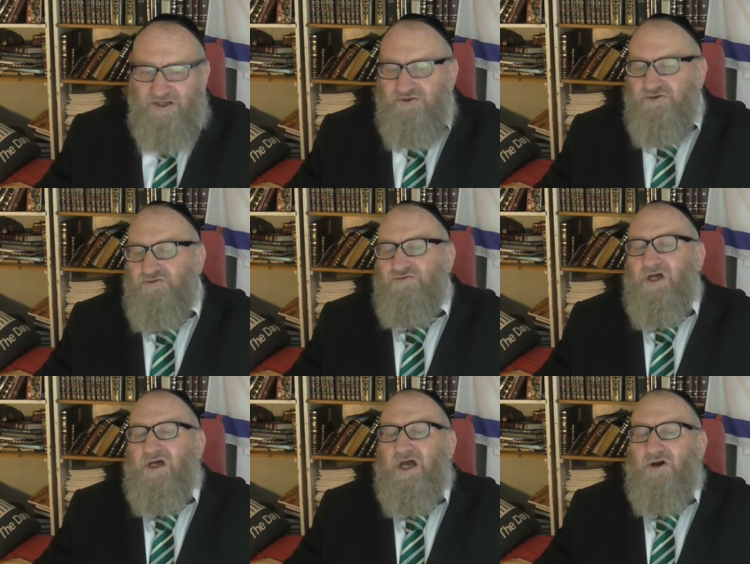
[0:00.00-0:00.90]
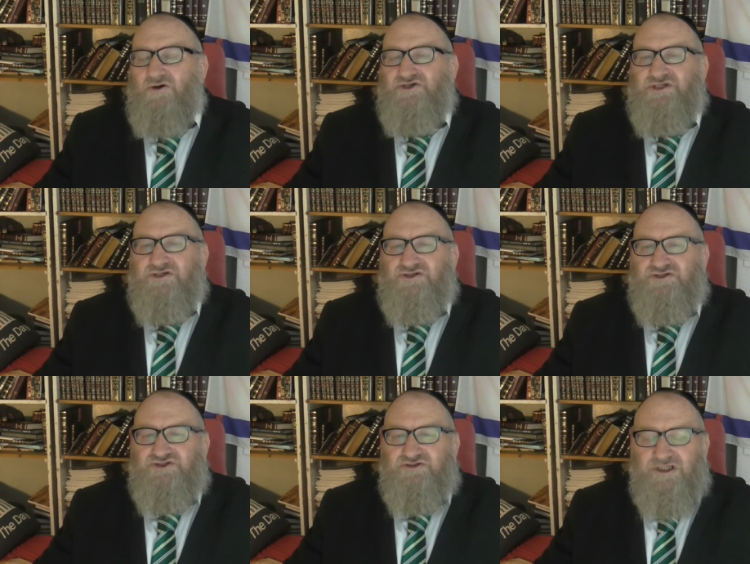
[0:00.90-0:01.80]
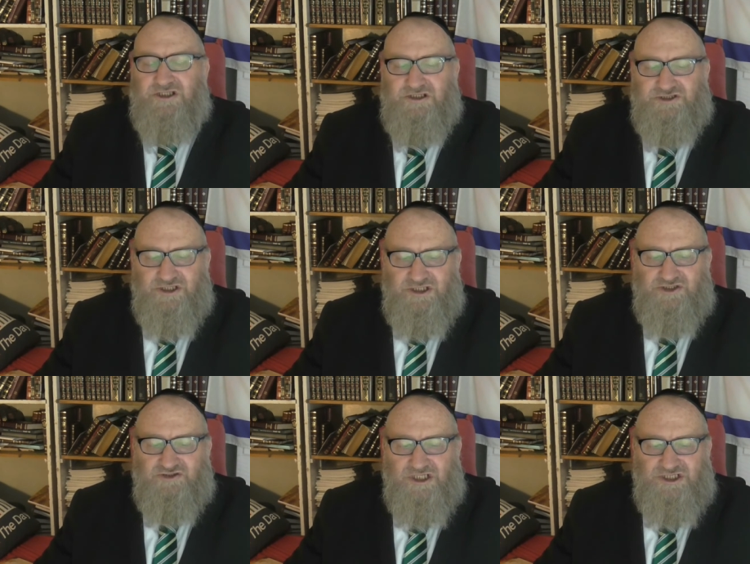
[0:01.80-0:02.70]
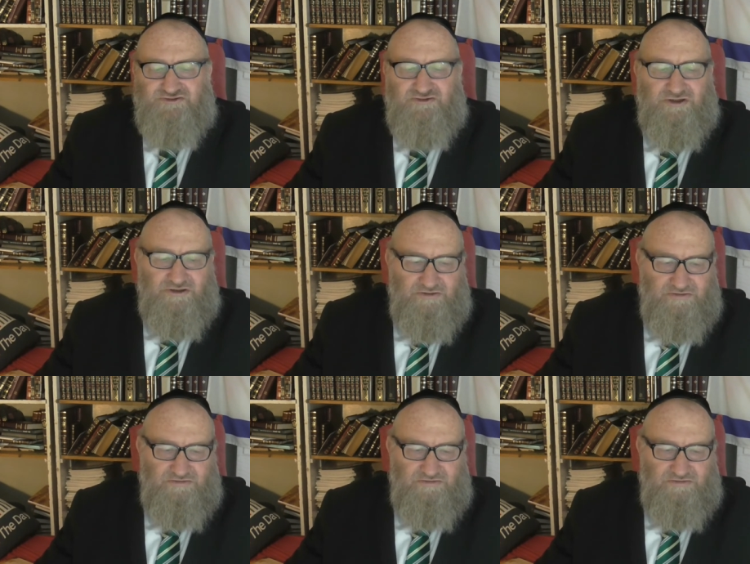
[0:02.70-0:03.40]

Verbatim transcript: uh, through a horizontal gene, gene transfer.